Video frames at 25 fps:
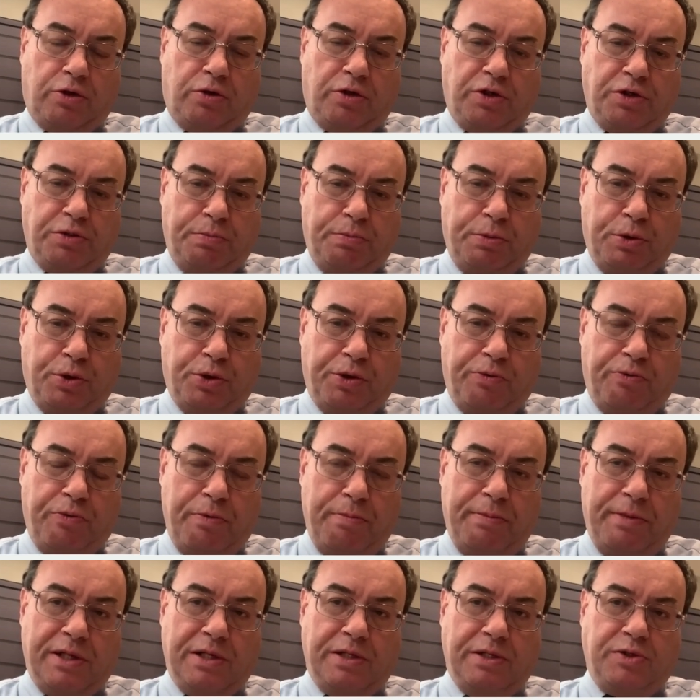Cross-border
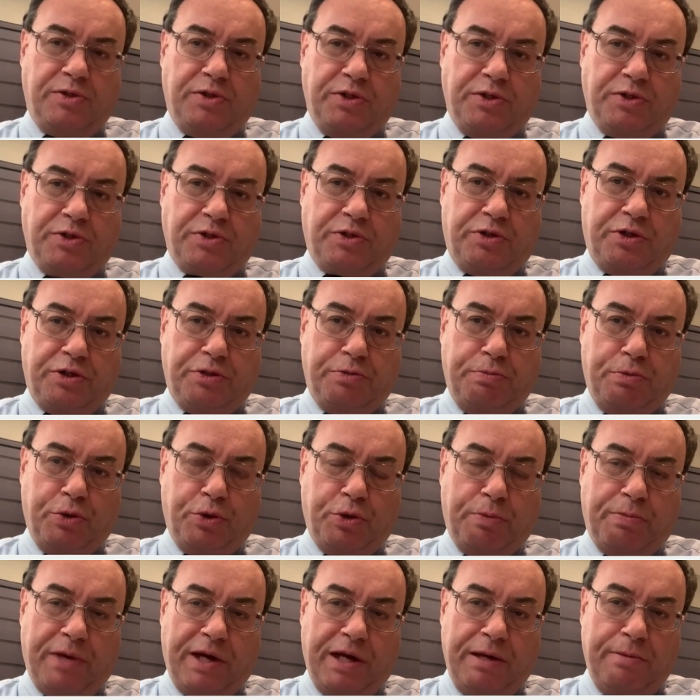remittances,
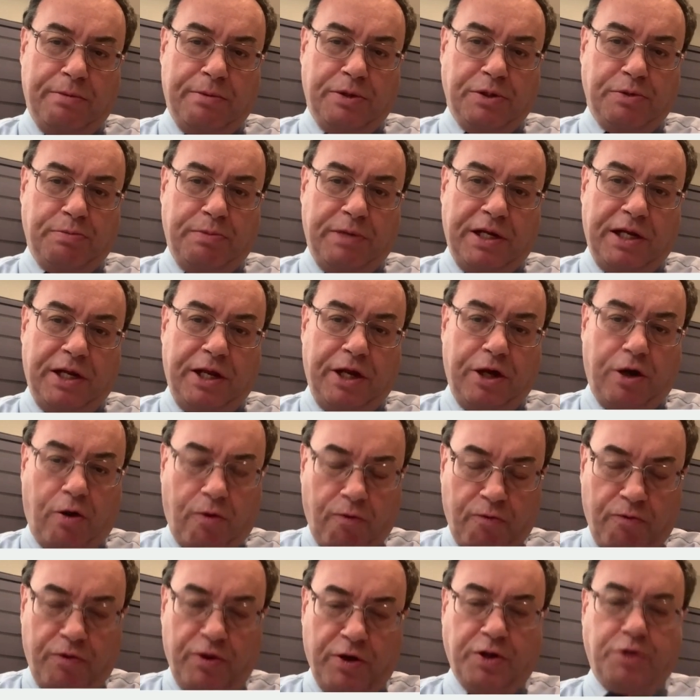cross-border payments being the
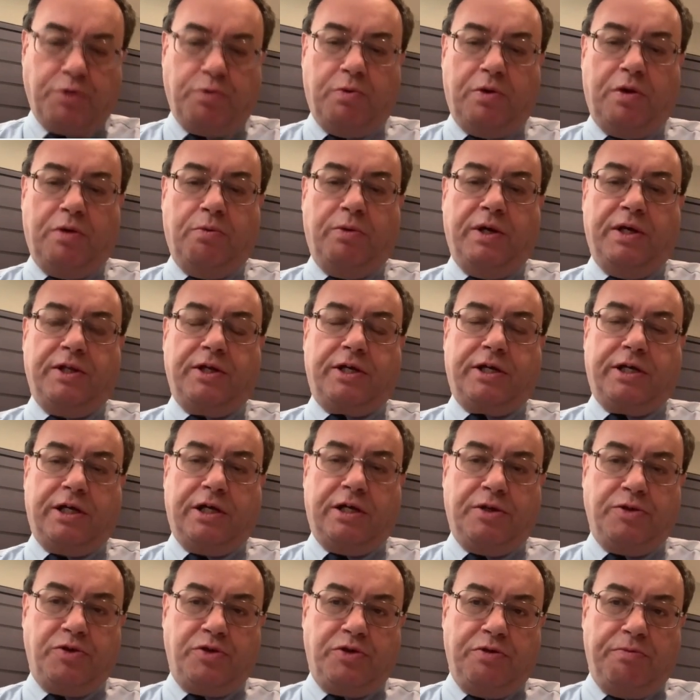obvious one, where the
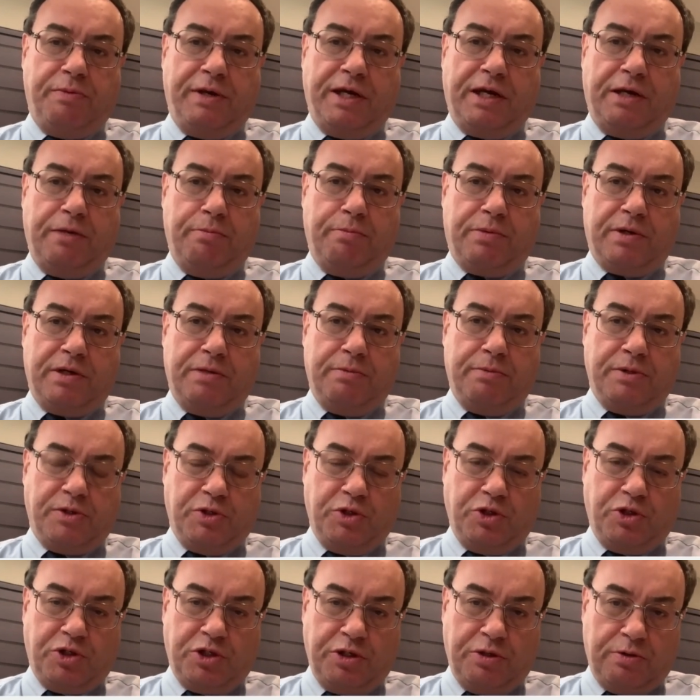cost of making
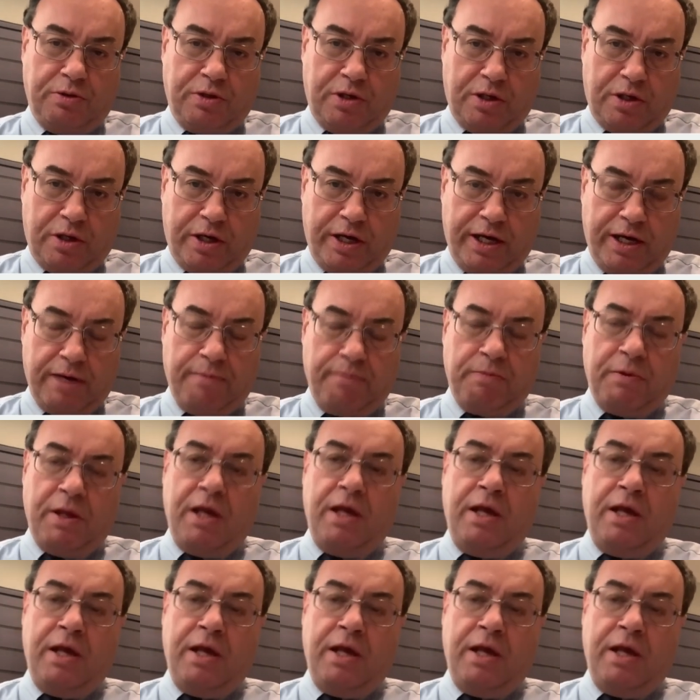payments is too high.